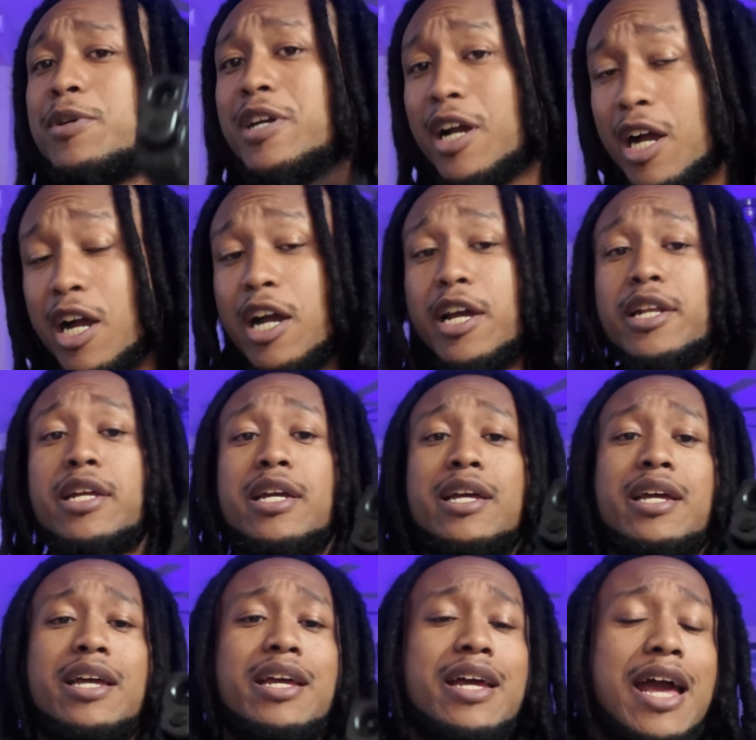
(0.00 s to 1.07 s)
gun
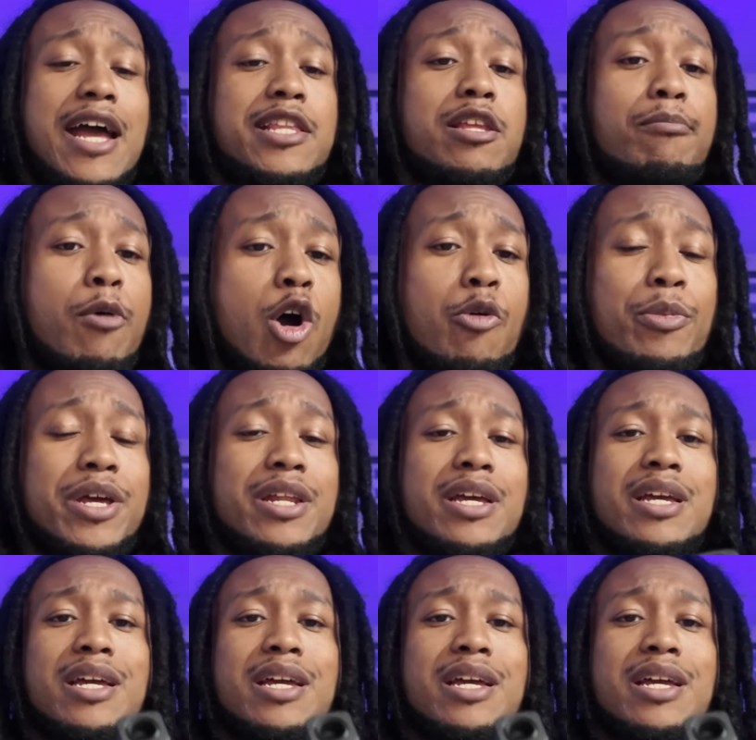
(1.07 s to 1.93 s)
at the moment.